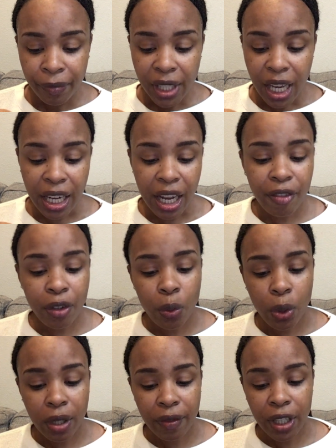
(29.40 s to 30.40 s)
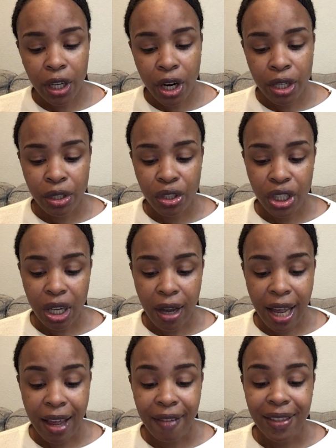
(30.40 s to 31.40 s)
And every one of the curtains shall
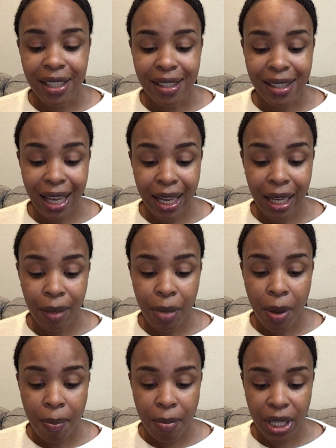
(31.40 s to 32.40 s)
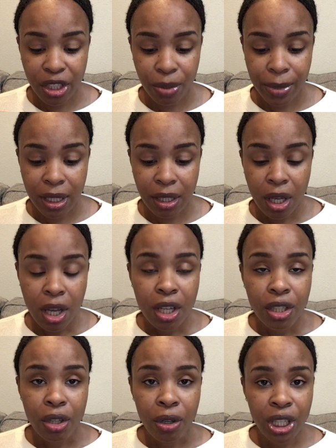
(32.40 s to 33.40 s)
have the same measurements.
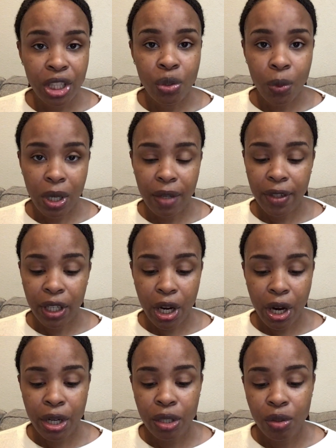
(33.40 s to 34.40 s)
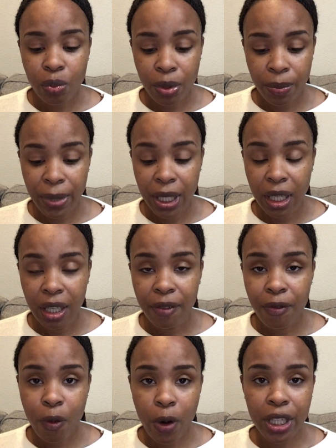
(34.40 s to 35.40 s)
So each one of the curtains would be
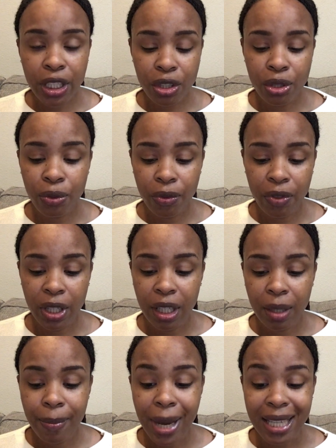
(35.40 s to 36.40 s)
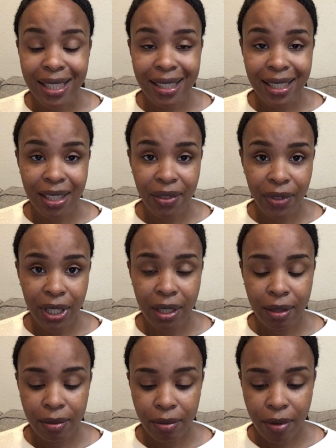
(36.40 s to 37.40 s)
42 feet by 6 feet,
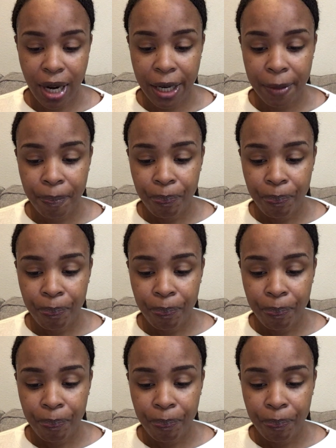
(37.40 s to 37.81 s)
right?